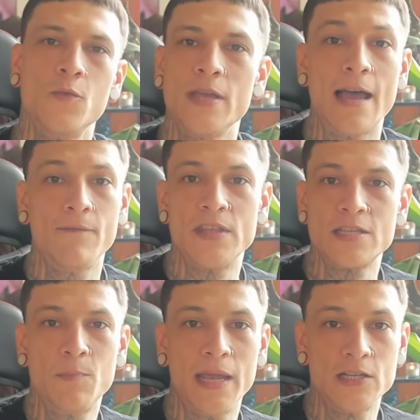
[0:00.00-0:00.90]
though, we have
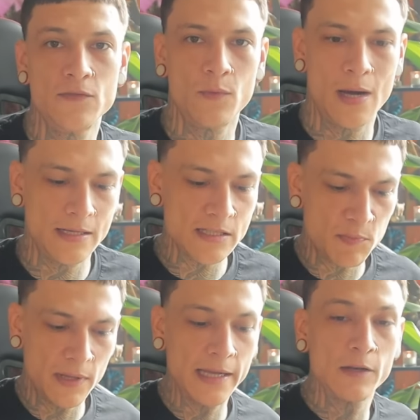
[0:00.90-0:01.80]
this Page of Wands
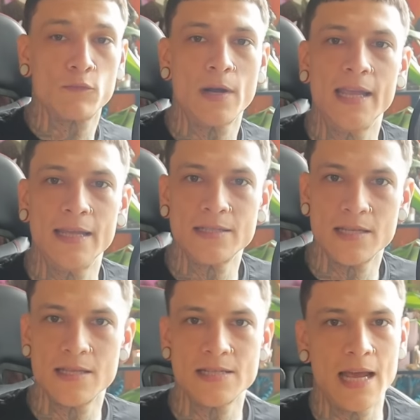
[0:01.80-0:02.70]
playing right
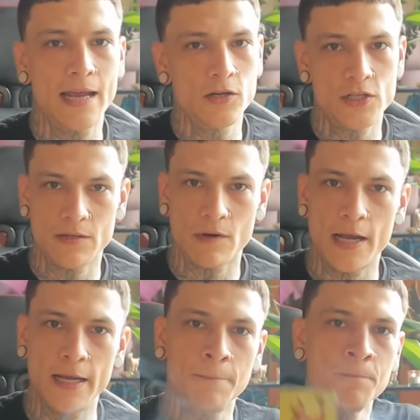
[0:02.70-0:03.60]
into this energy,
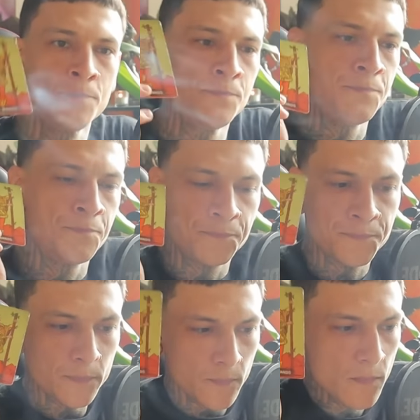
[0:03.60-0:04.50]
right?
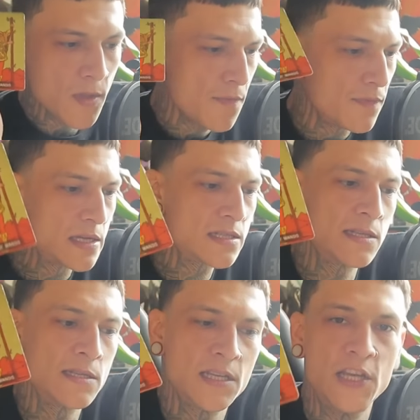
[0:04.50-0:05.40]
This is